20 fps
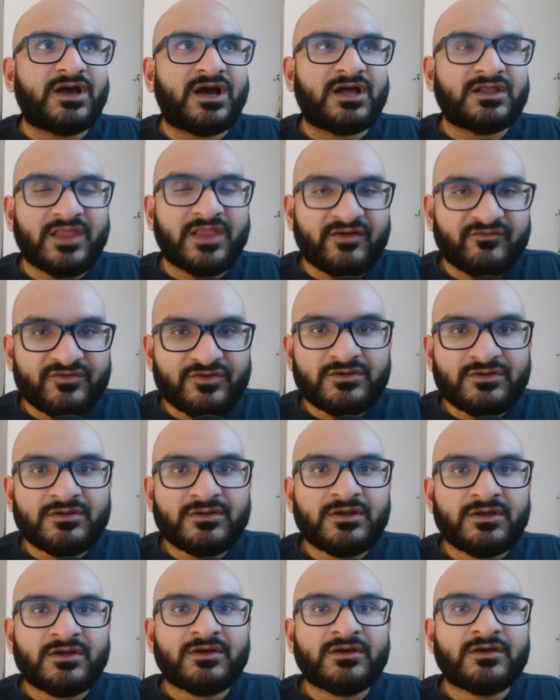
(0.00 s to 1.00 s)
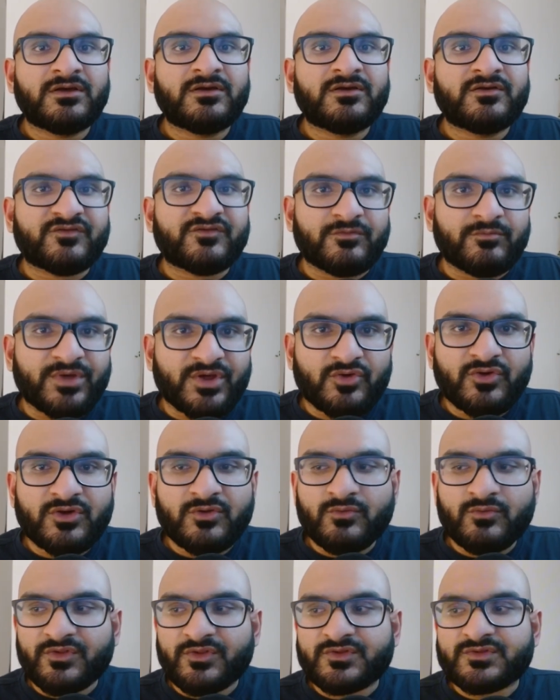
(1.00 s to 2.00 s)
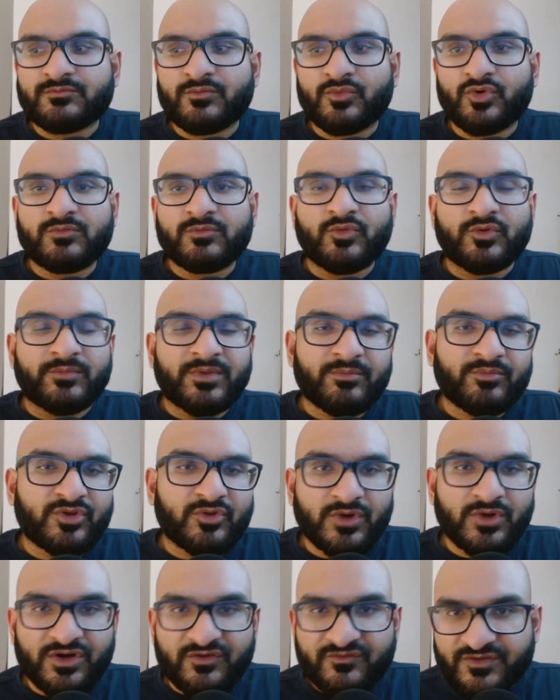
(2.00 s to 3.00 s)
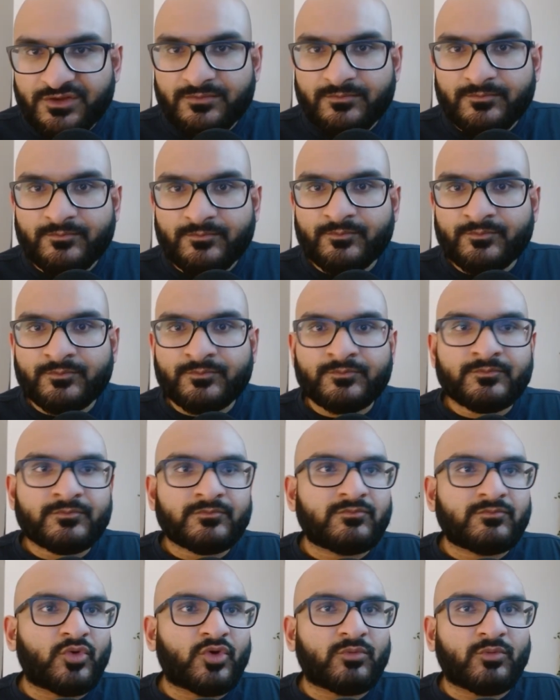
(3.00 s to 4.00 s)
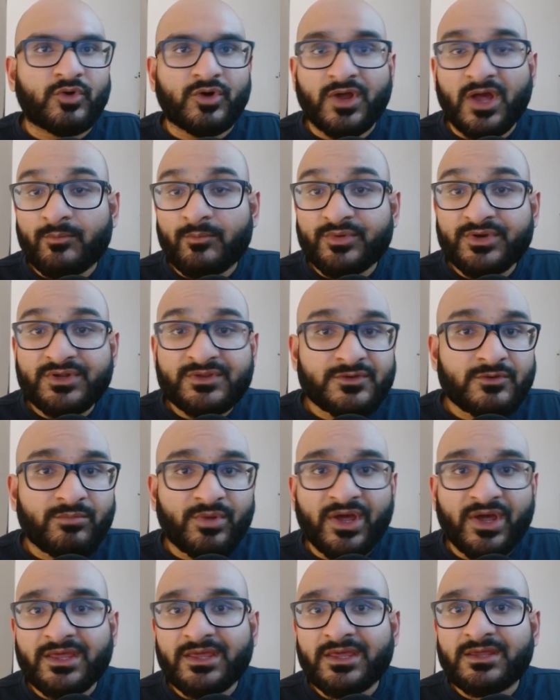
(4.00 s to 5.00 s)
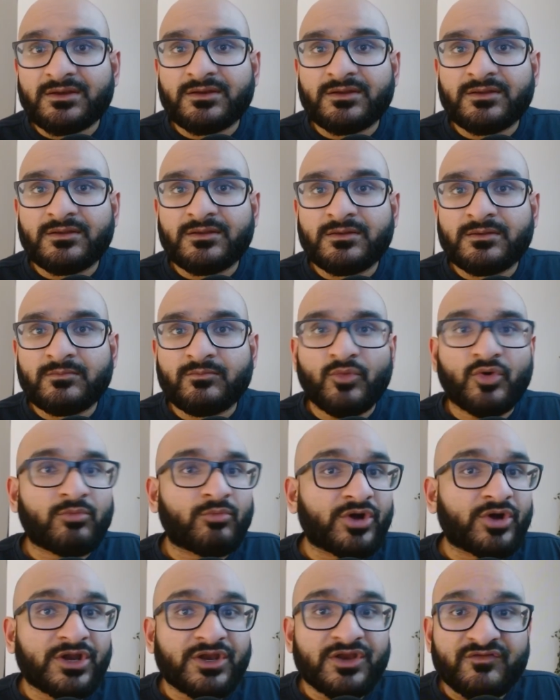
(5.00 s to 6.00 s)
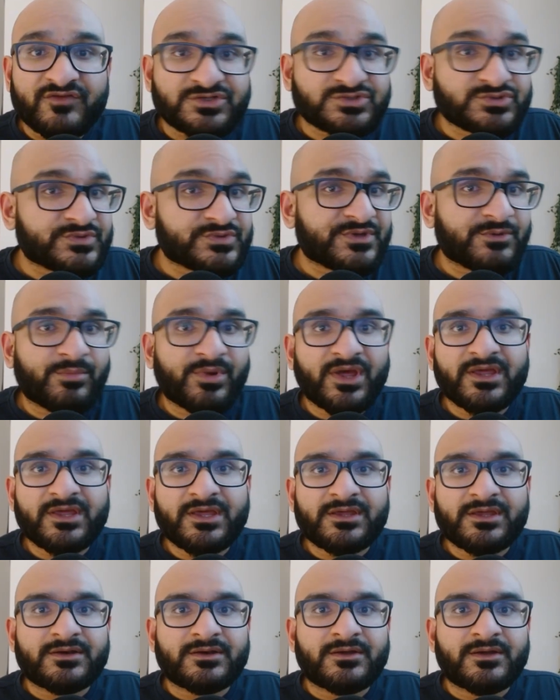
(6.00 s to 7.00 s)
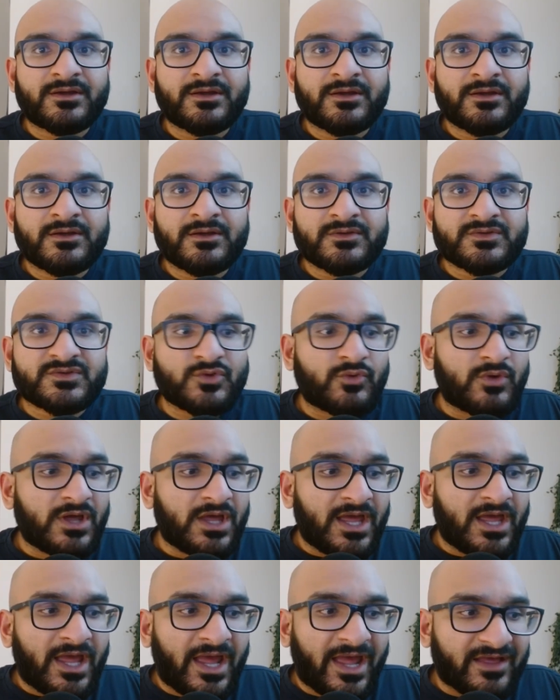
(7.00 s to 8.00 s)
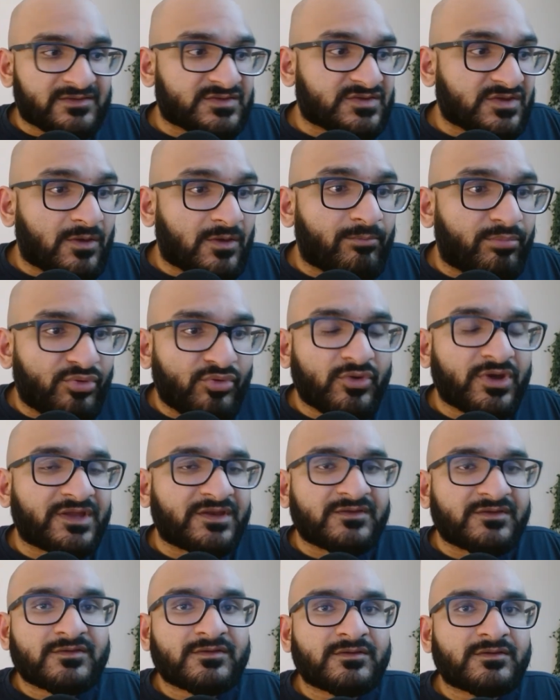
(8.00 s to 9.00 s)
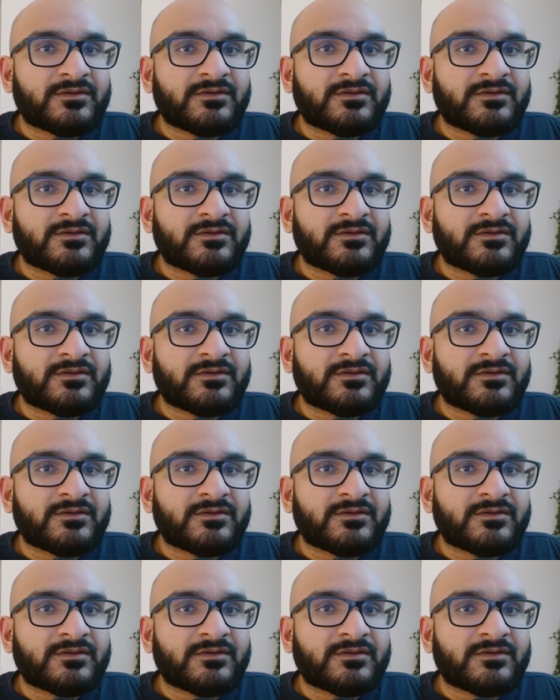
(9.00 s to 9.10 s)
a level for Bitcoin where there's more and more people aware of it. More and more companies are buying it. More and more individuals are buying it. So at some point,